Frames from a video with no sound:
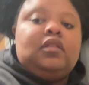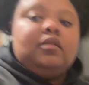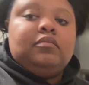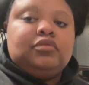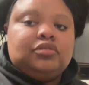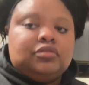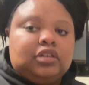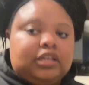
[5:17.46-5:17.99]
I'm
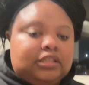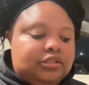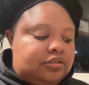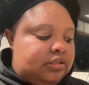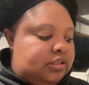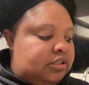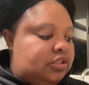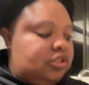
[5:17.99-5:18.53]
trying to
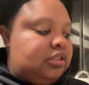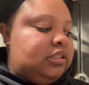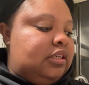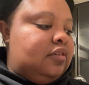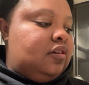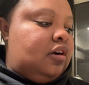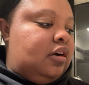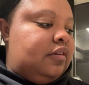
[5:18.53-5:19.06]
drink a shit ton
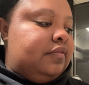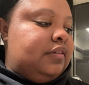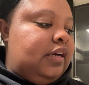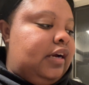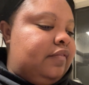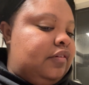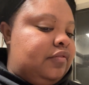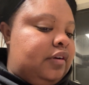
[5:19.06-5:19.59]
of coffee. I
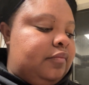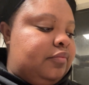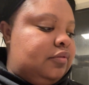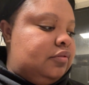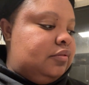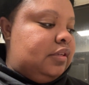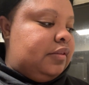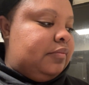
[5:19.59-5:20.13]
have a Red
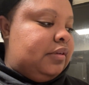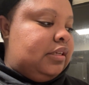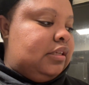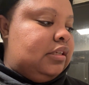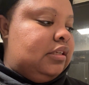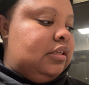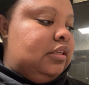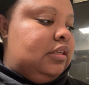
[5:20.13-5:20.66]
Bull with me
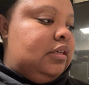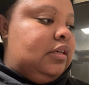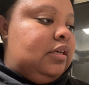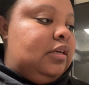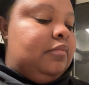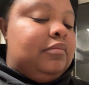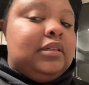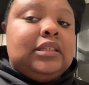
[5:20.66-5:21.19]

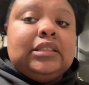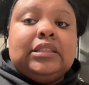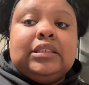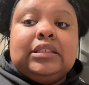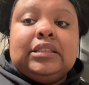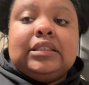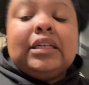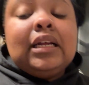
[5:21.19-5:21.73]

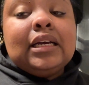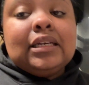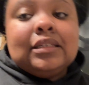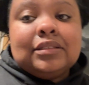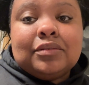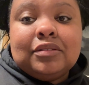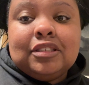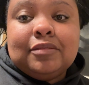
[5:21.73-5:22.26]
because tonight
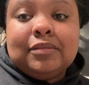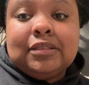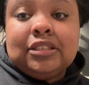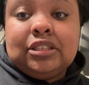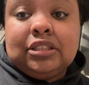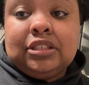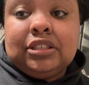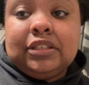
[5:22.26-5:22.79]
is going to be a
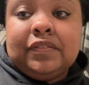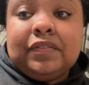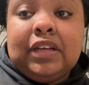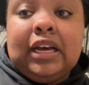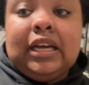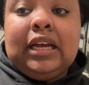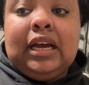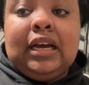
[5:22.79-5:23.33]
shit show.
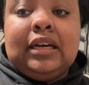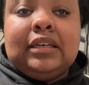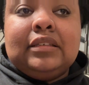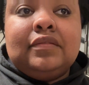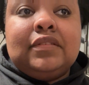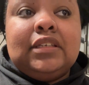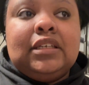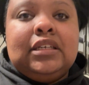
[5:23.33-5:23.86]
I
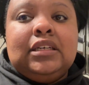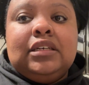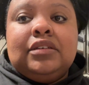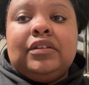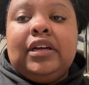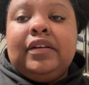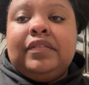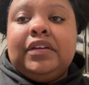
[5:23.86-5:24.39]
have
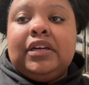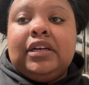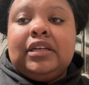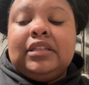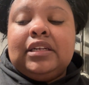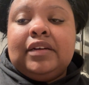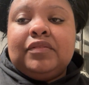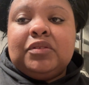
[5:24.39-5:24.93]
graveyard,
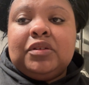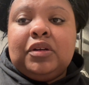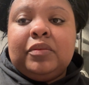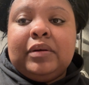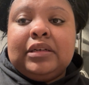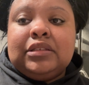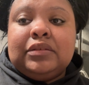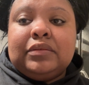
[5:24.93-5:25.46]
then I have to go
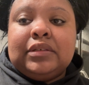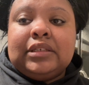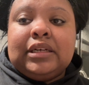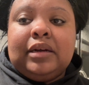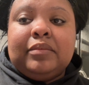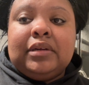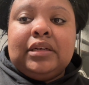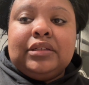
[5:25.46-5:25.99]
back to work
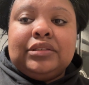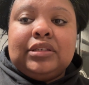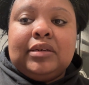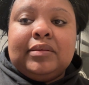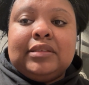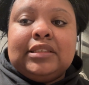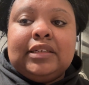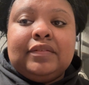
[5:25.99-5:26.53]
at my other job
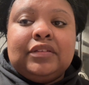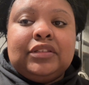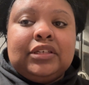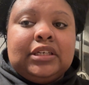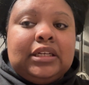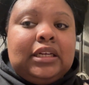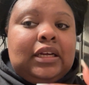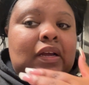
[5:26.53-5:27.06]
at
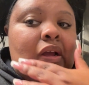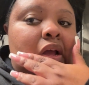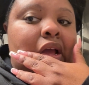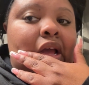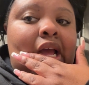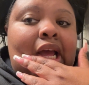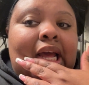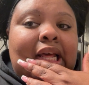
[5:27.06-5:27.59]
7.30,
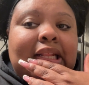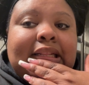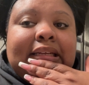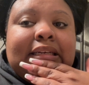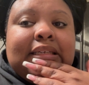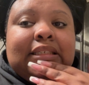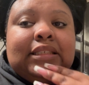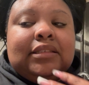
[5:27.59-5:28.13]
and
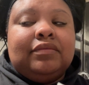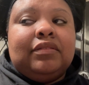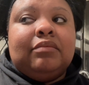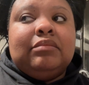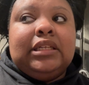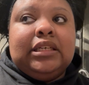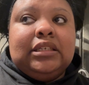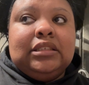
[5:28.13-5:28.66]
then
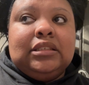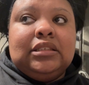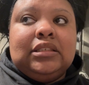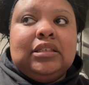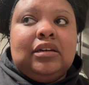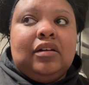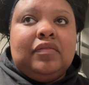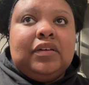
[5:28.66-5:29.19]
from there,
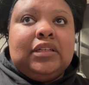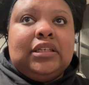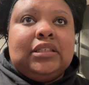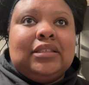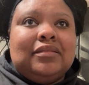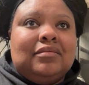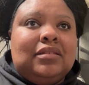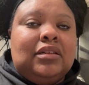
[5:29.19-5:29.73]
get off at
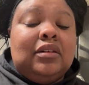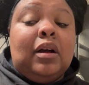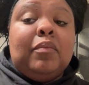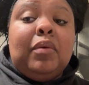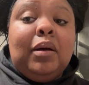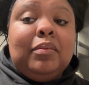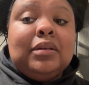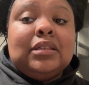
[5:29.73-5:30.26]
like, I know, I'm
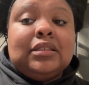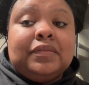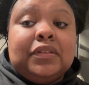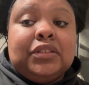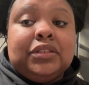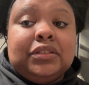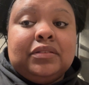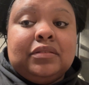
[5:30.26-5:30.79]
probably gonna leave at
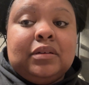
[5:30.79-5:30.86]
2.